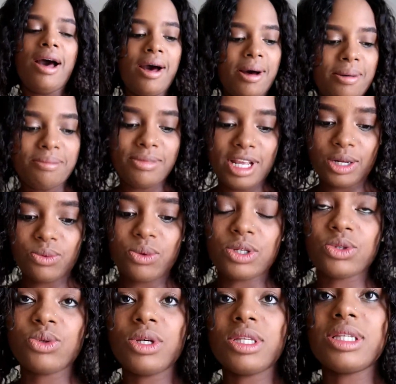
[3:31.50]
that
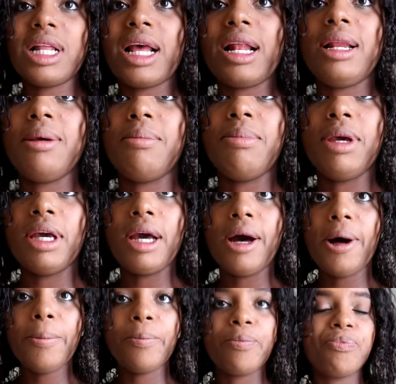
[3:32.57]
one. So it's slightly
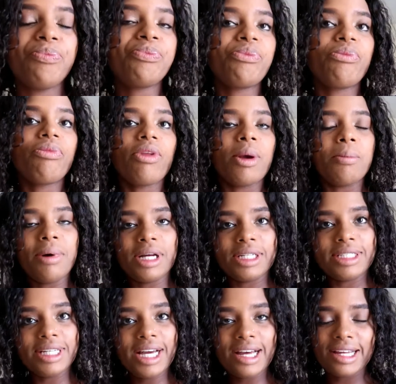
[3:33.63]
bigger.
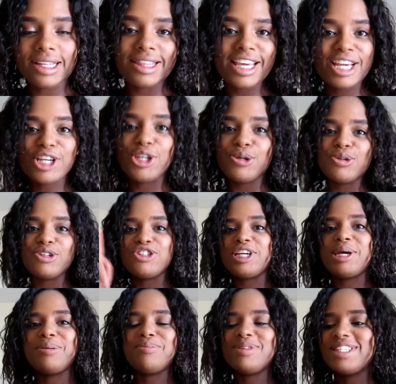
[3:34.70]
But yeah, thank you
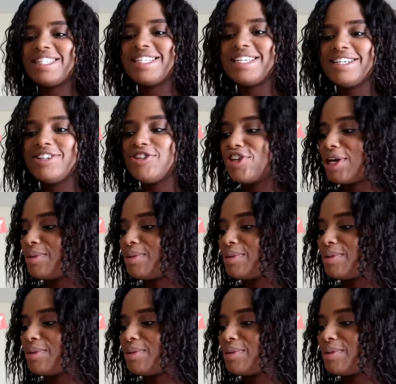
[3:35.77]
Shapesy